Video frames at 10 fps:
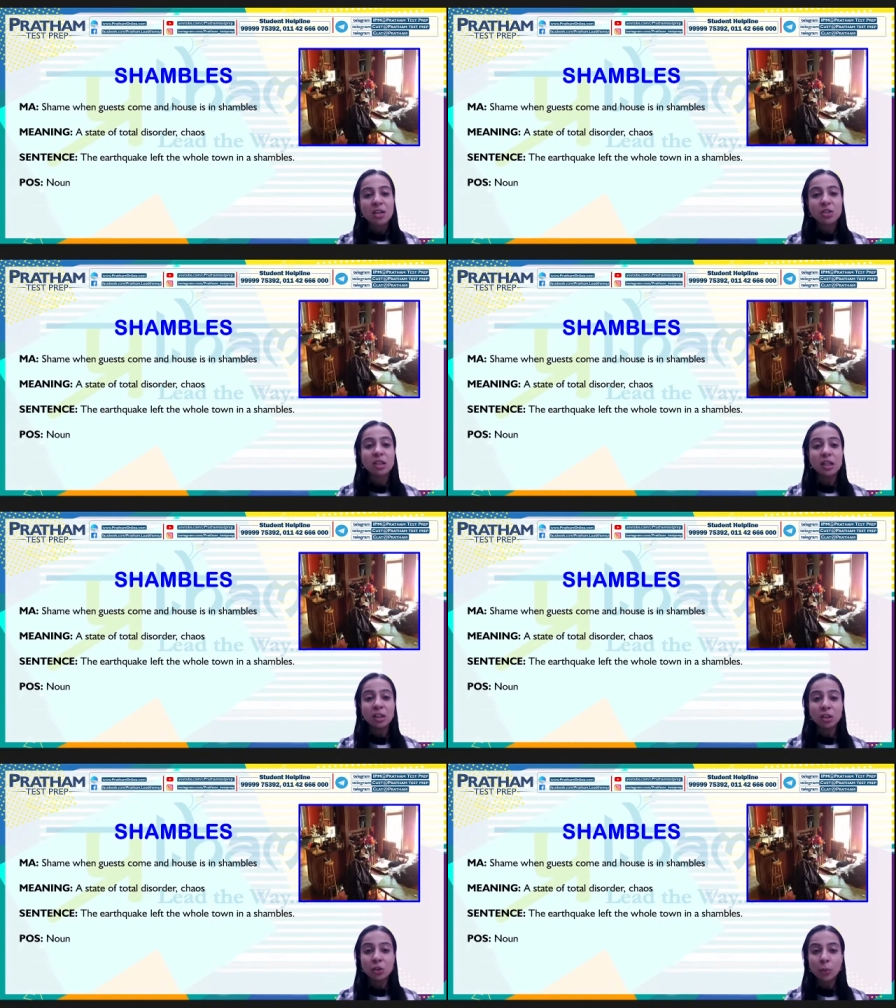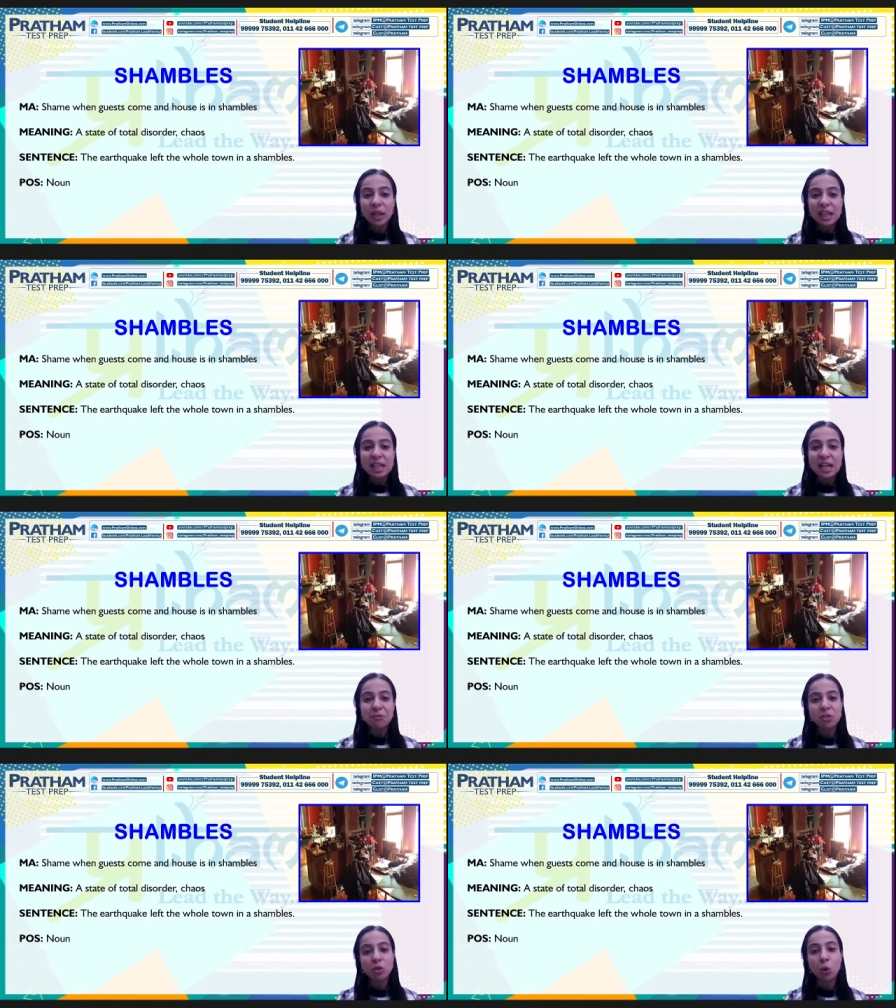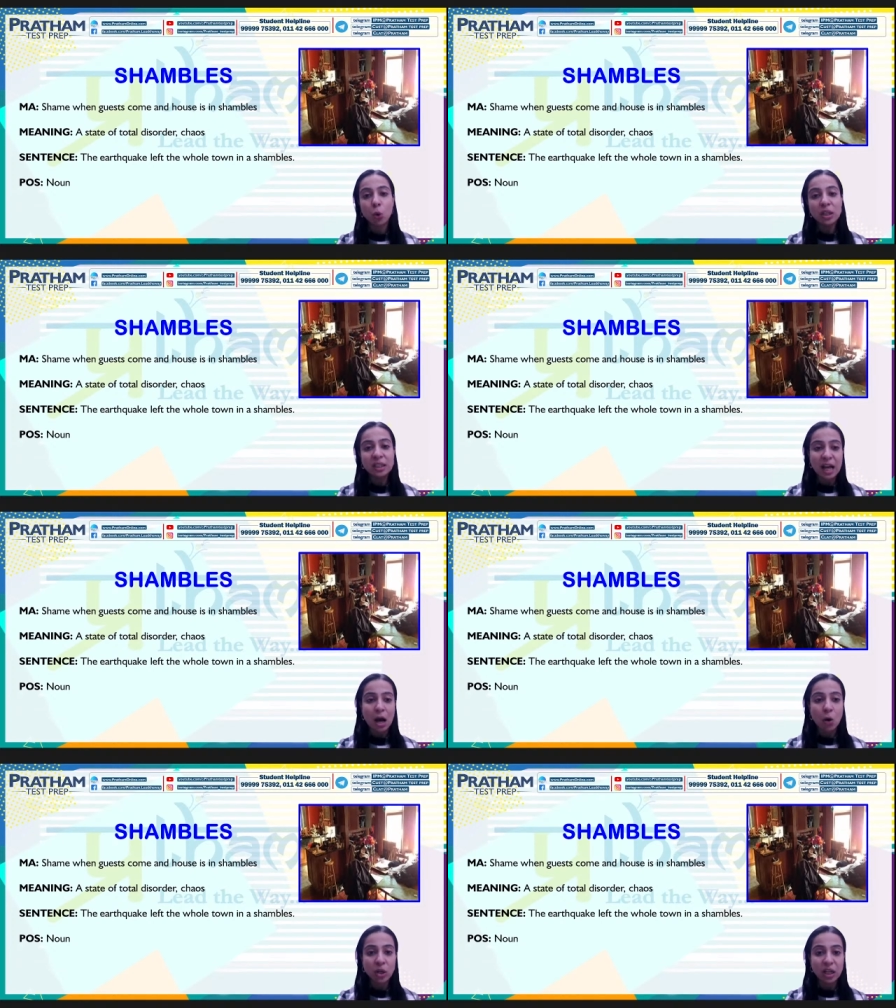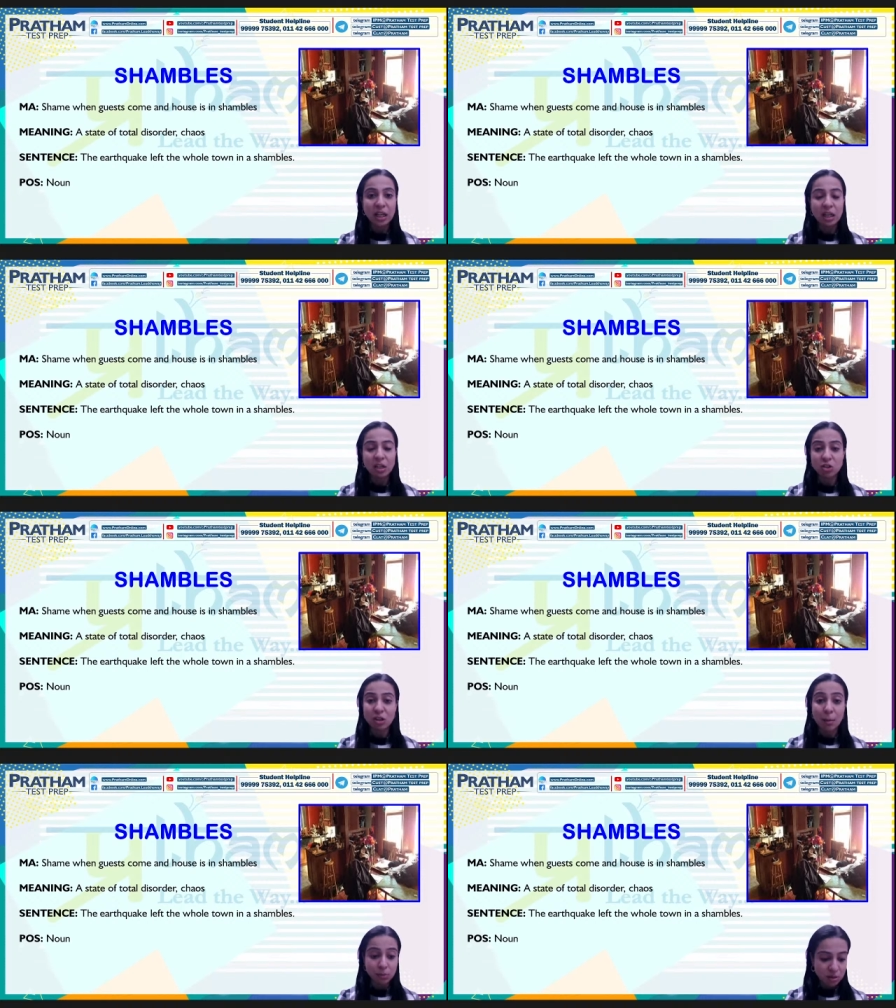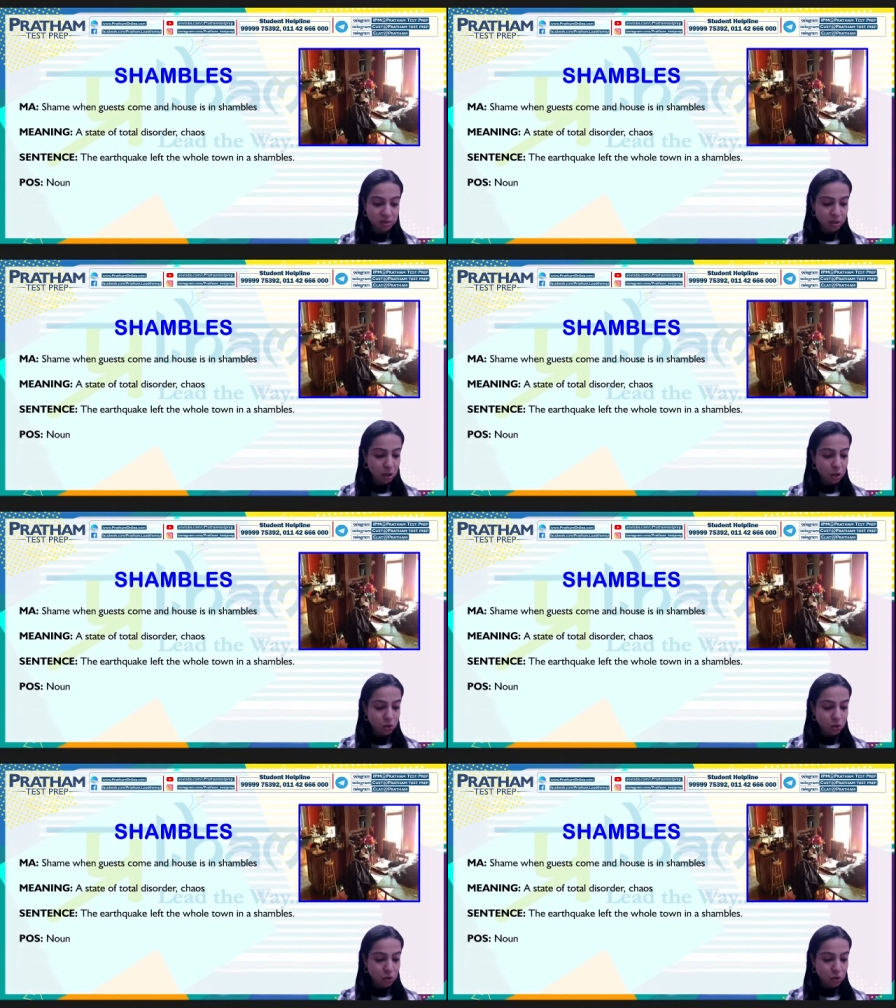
So the earthquake left the whole town in a shambles.